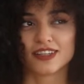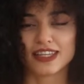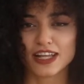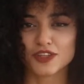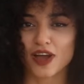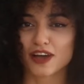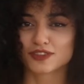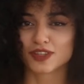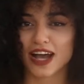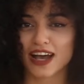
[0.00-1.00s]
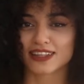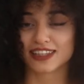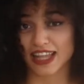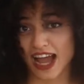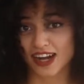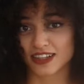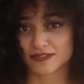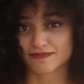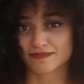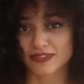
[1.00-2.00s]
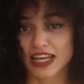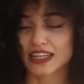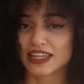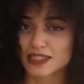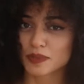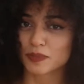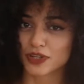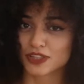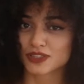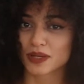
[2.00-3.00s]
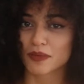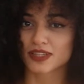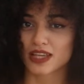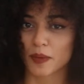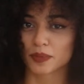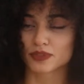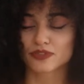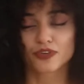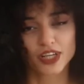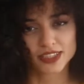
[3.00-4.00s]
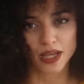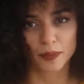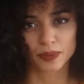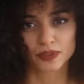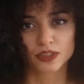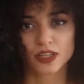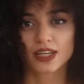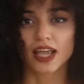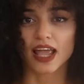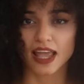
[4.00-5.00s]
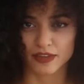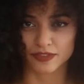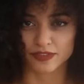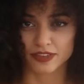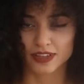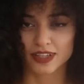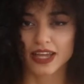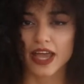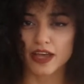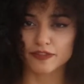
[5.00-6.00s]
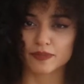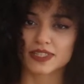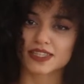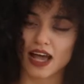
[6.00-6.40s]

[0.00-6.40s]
then you have to add lar. Let me bring you some examples. For example, ev. Ev means